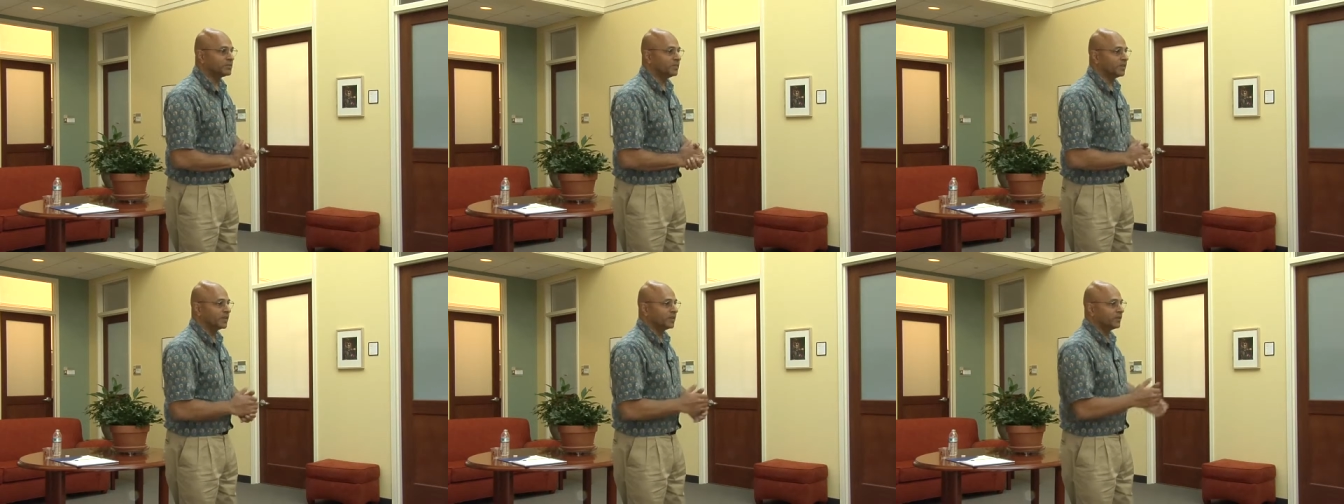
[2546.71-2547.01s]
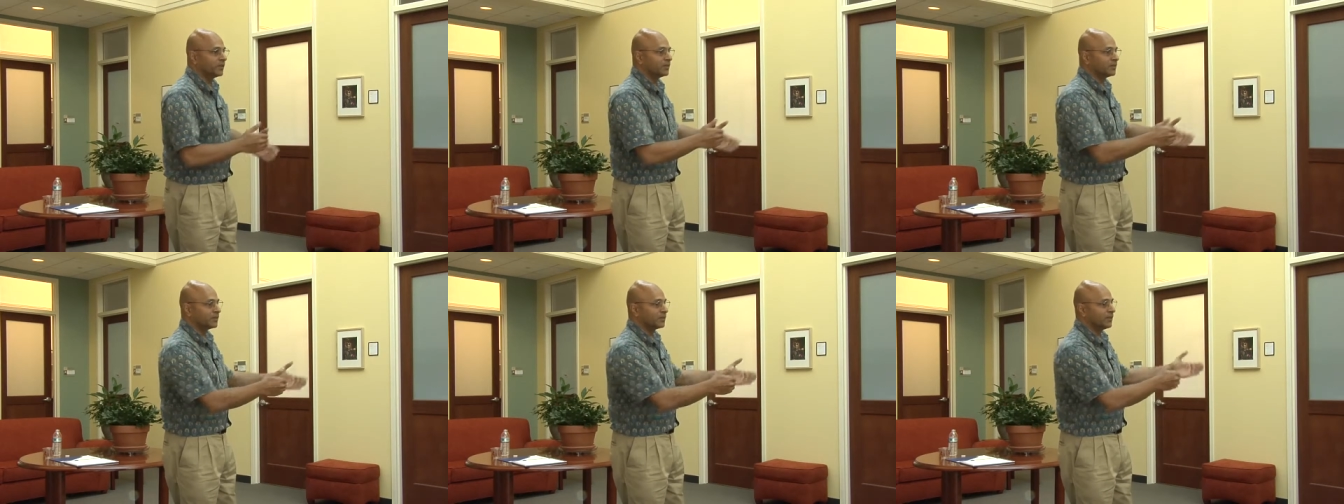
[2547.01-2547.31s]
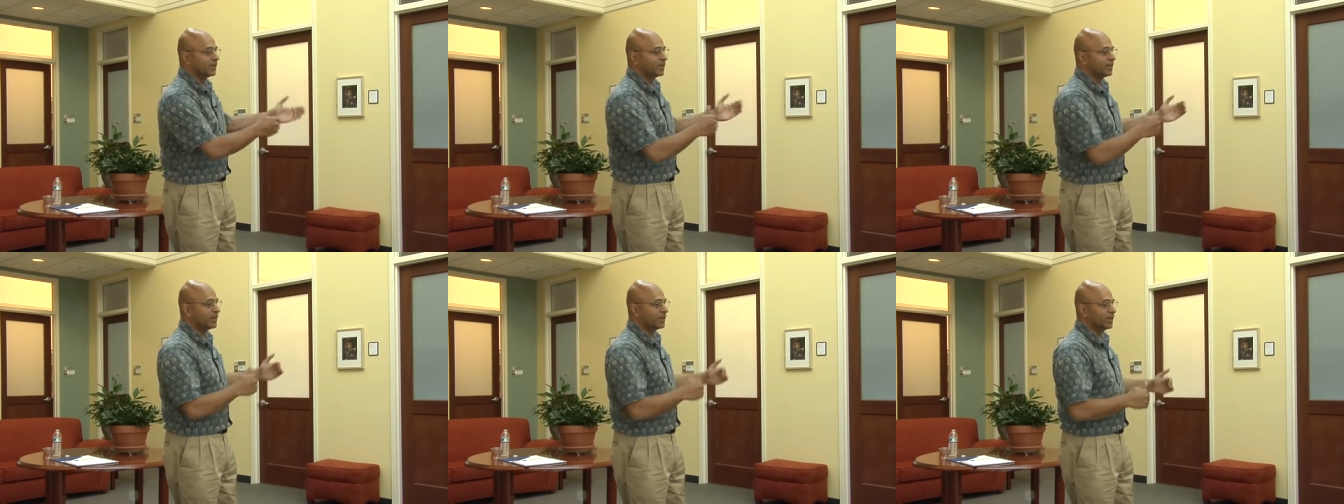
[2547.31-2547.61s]
because
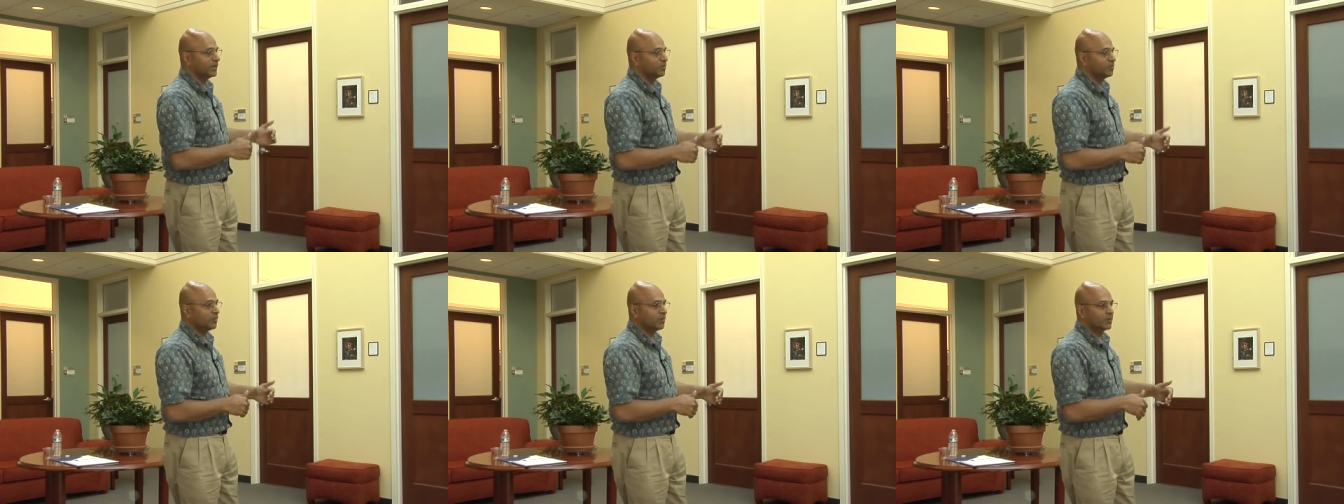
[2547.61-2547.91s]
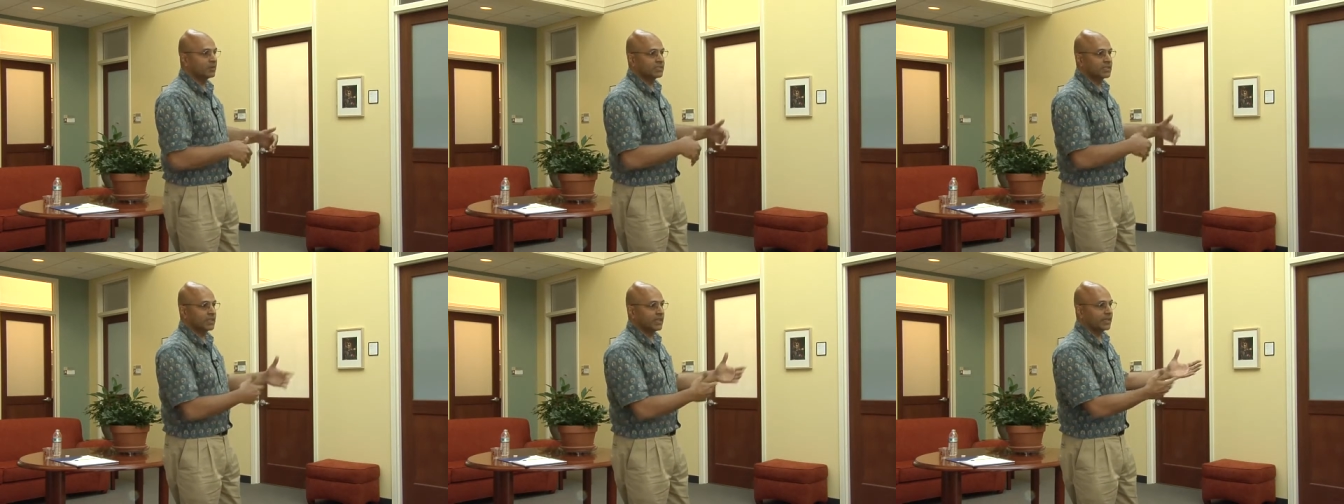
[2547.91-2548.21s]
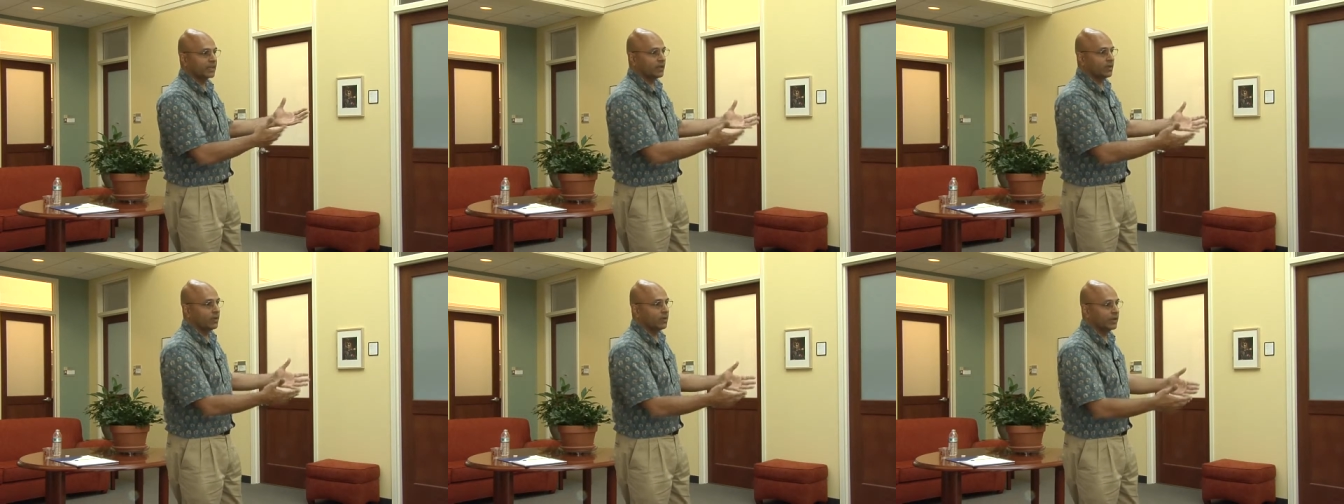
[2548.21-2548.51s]
critical imports
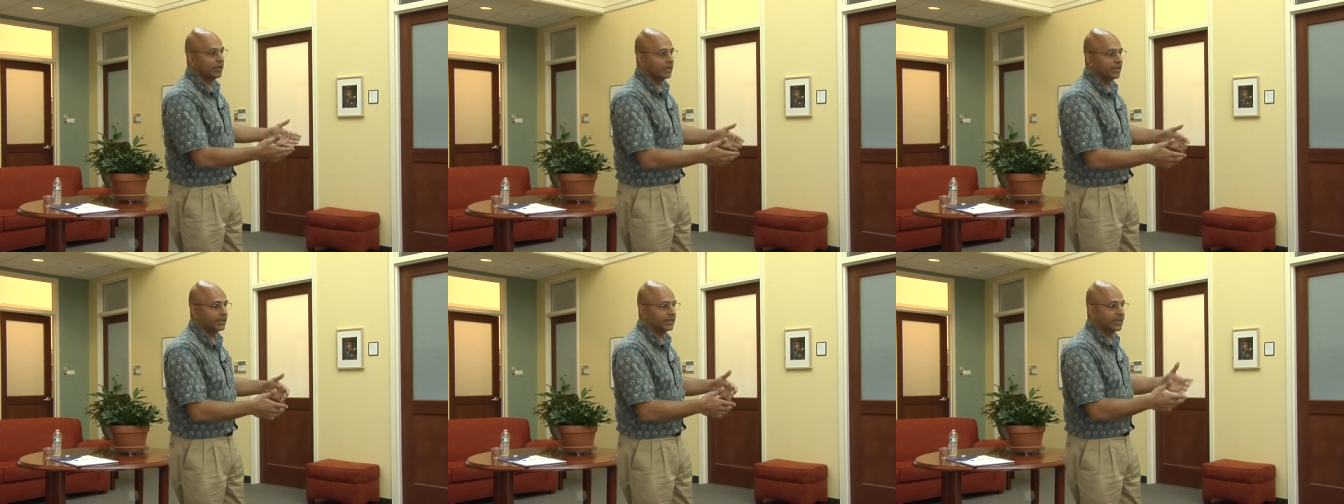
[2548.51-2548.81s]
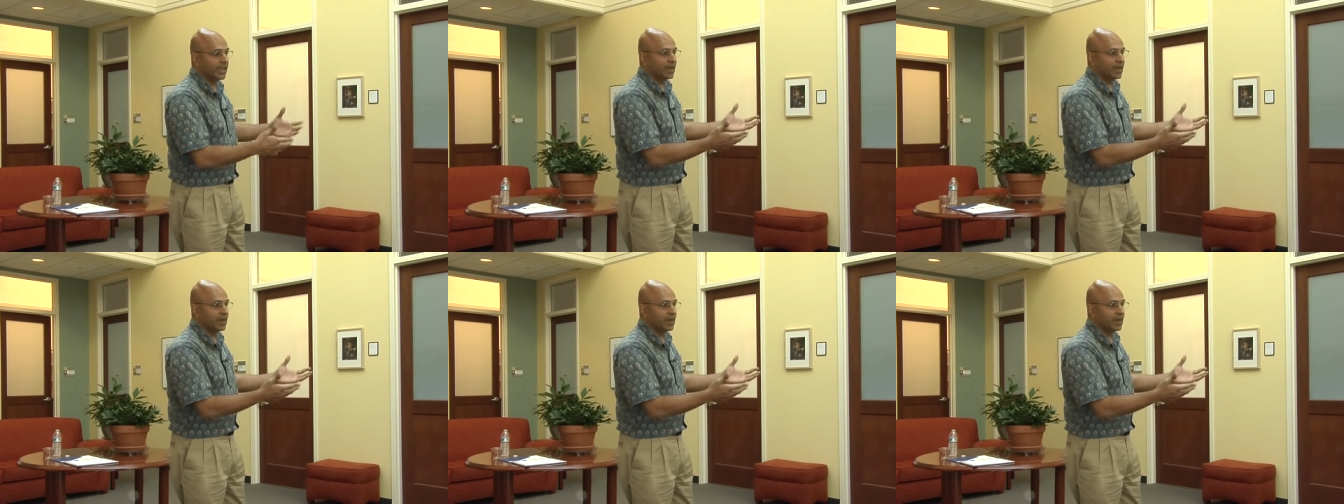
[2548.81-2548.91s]
like oil and